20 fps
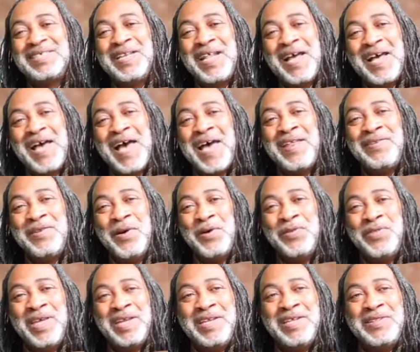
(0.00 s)
And I
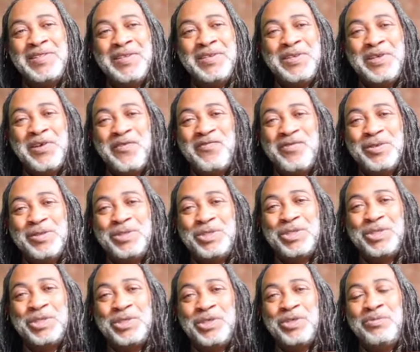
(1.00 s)
know that in the near
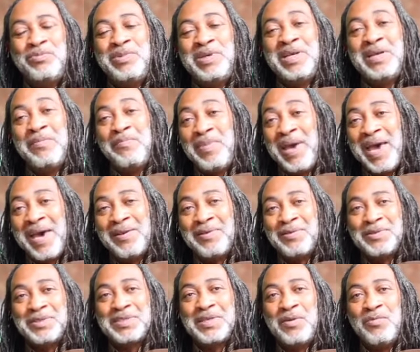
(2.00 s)
future, you'll be in
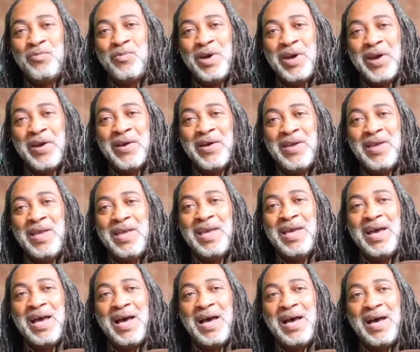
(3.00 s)
battle somewhere.
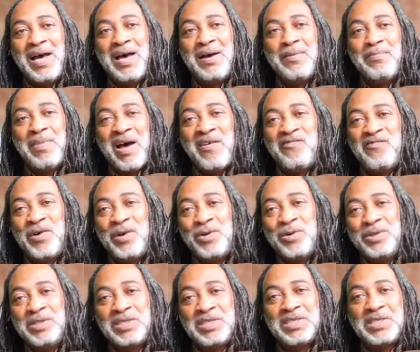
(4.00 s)
Uh, my
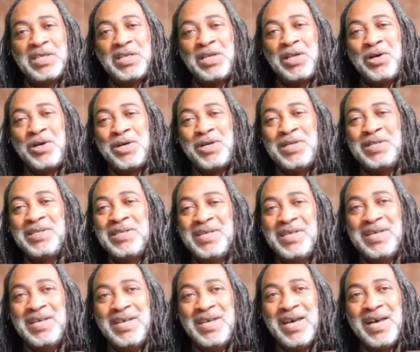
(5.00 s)
phone is still on.
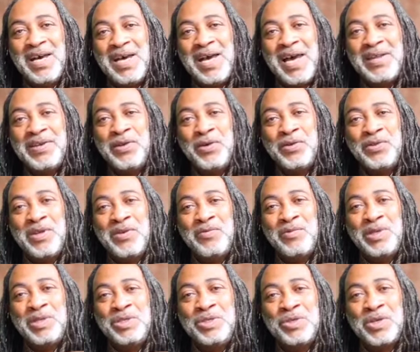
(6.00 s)
Uh, I know that
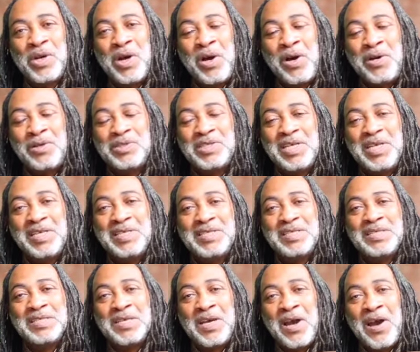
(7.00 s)
when you call,
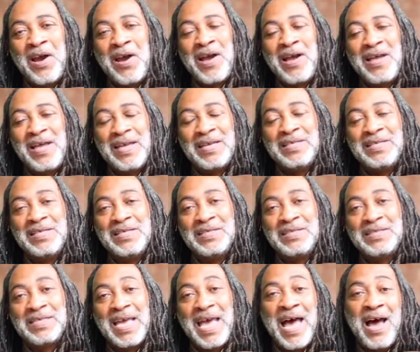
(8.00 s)
chances are
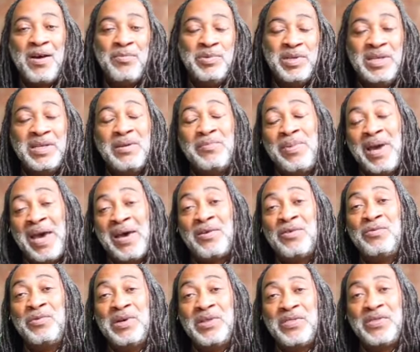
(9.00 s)
is I'll be in the
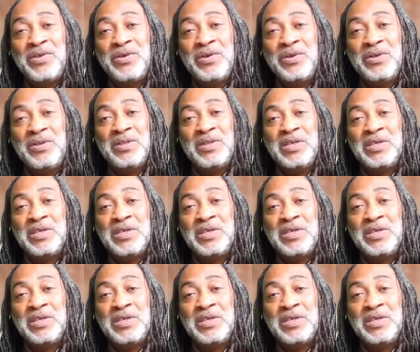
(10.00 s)
battle with you.